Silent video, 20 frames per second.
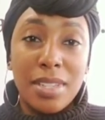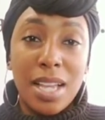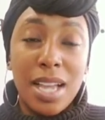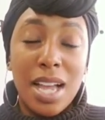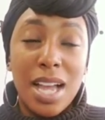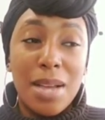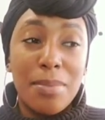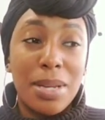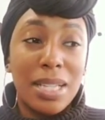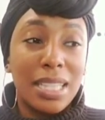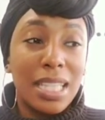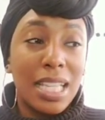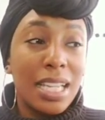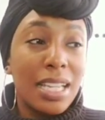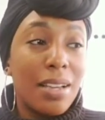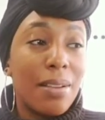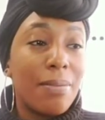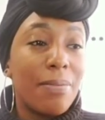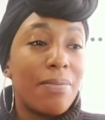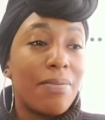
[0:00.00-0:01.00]
I think
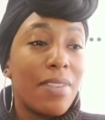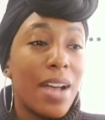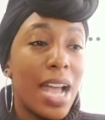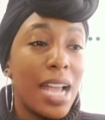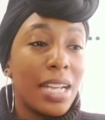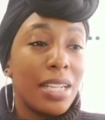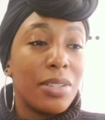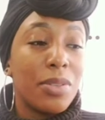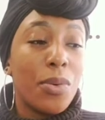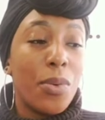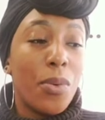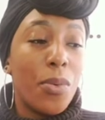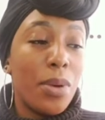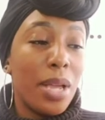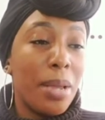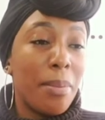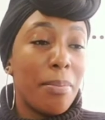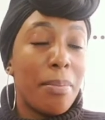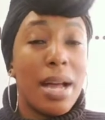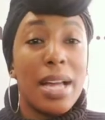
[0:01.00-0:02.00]
I'm fighting
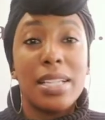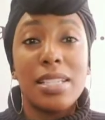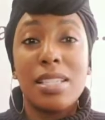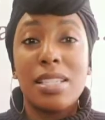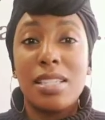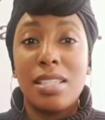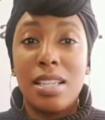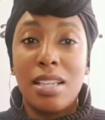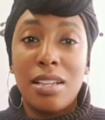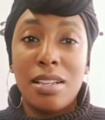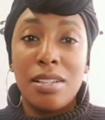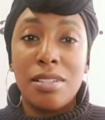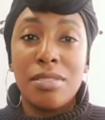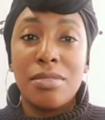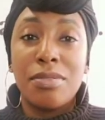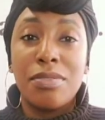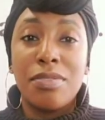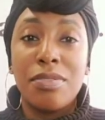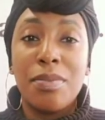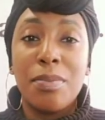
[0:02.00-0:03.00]
with myself
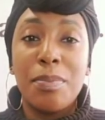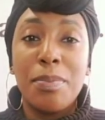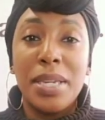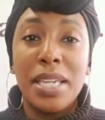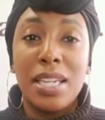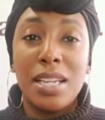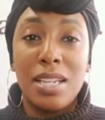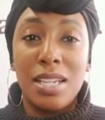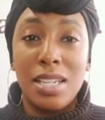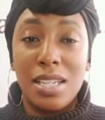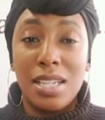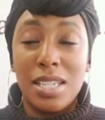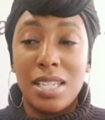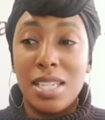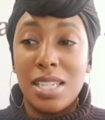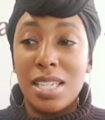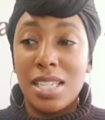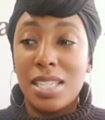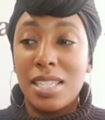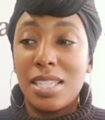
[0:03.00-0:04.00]

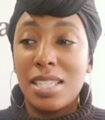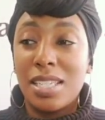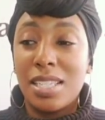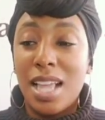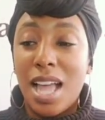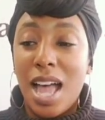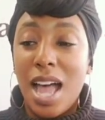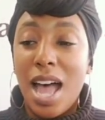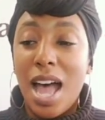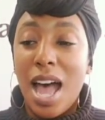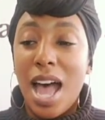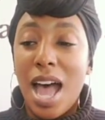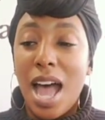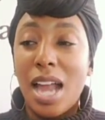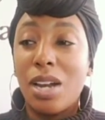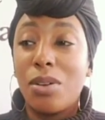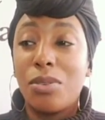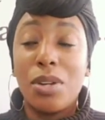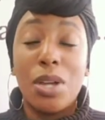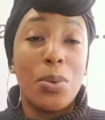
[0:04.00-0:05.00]
because I
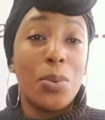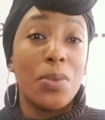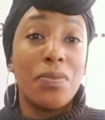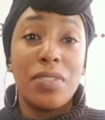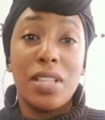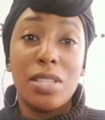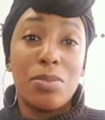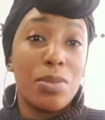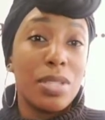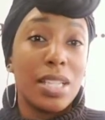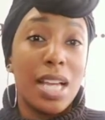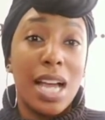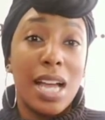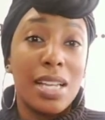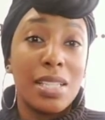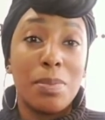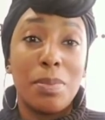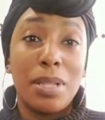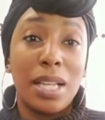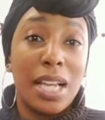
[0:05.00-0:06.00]
don't know if this was
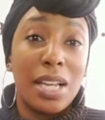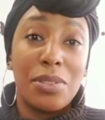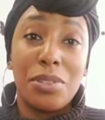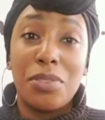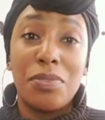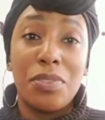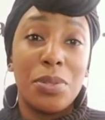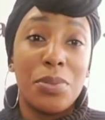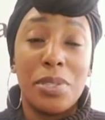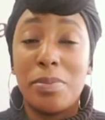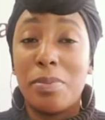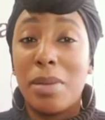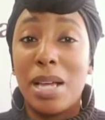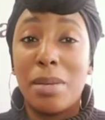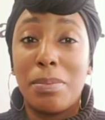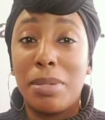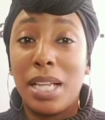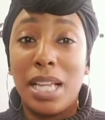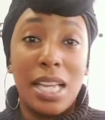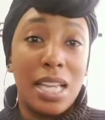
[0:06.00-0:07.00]
God's plan or if it was my
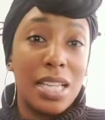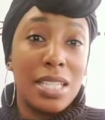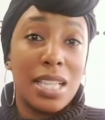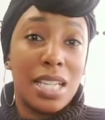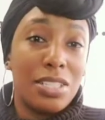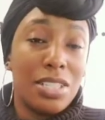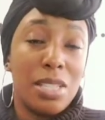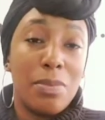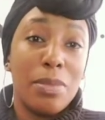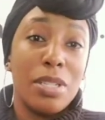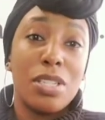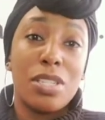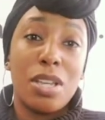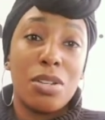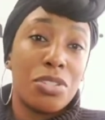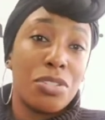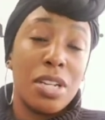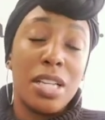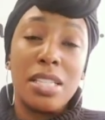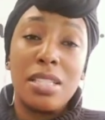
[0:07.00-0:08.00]
plan because I just been so
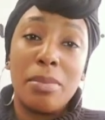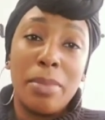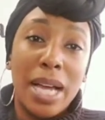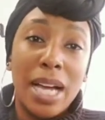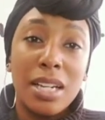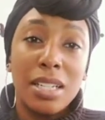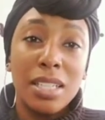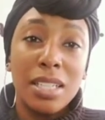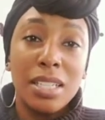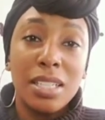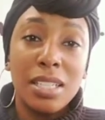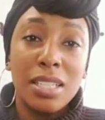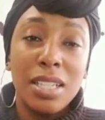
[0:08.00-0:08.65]
stressed about it.